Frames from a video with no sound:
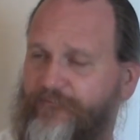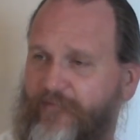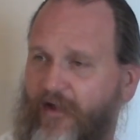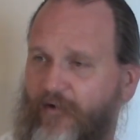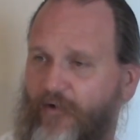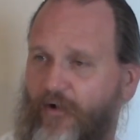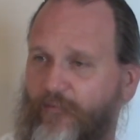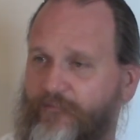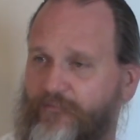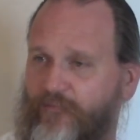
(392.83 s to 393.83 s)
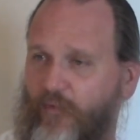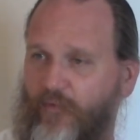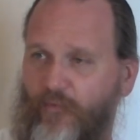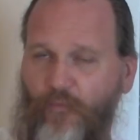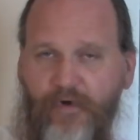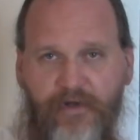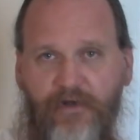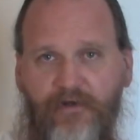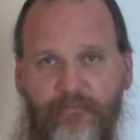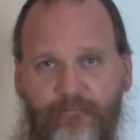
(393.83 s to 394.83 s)
I don't know,
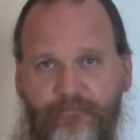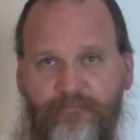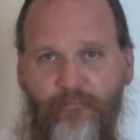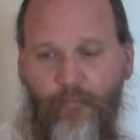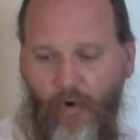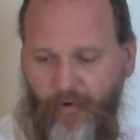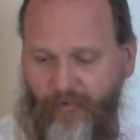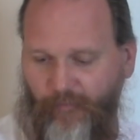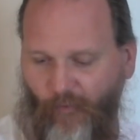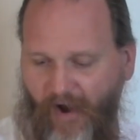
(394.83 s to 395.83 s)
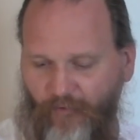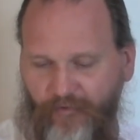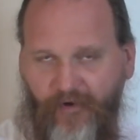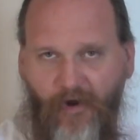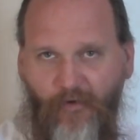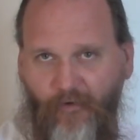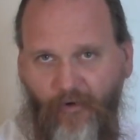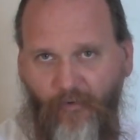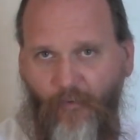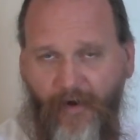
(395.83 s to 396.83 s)
woody bark brown color
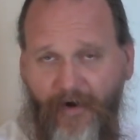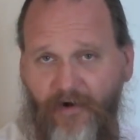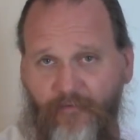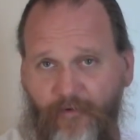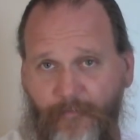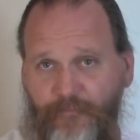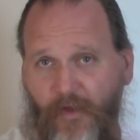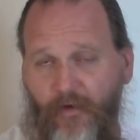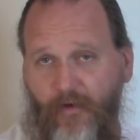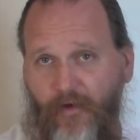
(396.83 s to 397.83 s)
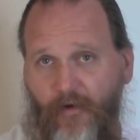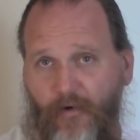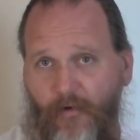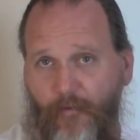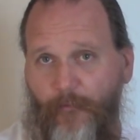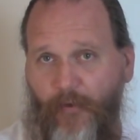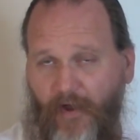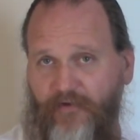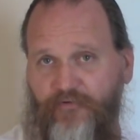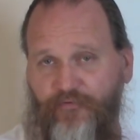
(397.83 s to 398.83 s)
or whatever.
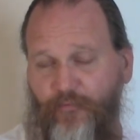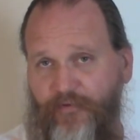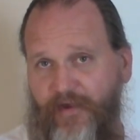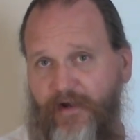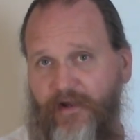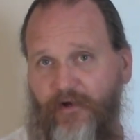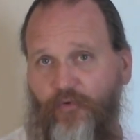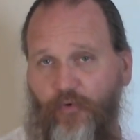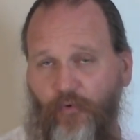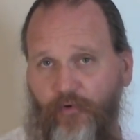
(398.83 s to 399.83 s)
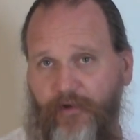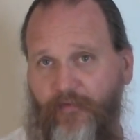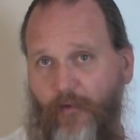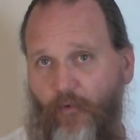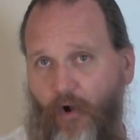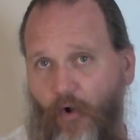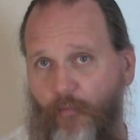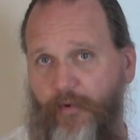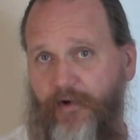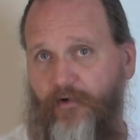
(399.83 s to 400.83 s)
But just with heating and cooling, they will
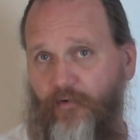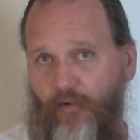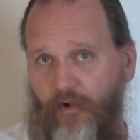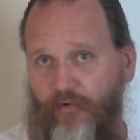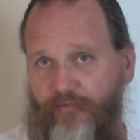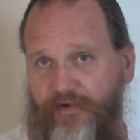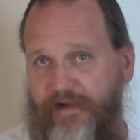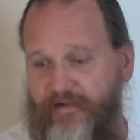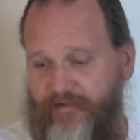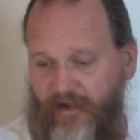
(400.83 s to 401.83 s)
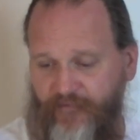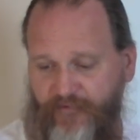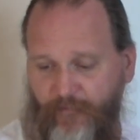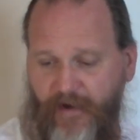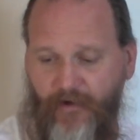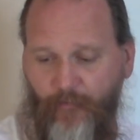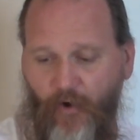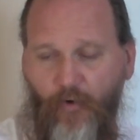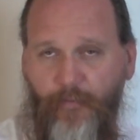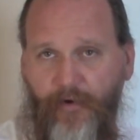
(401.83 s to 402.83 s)
open and close. Heat tends to make them
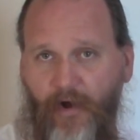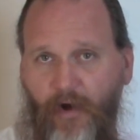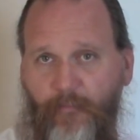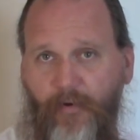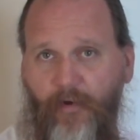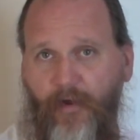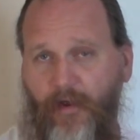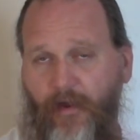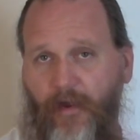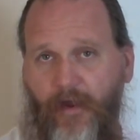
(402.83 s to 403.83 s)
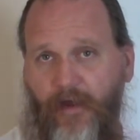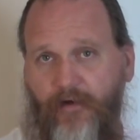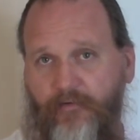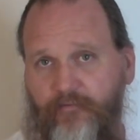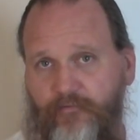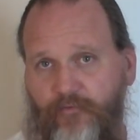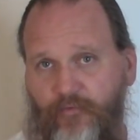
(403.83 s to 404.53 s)
open up, and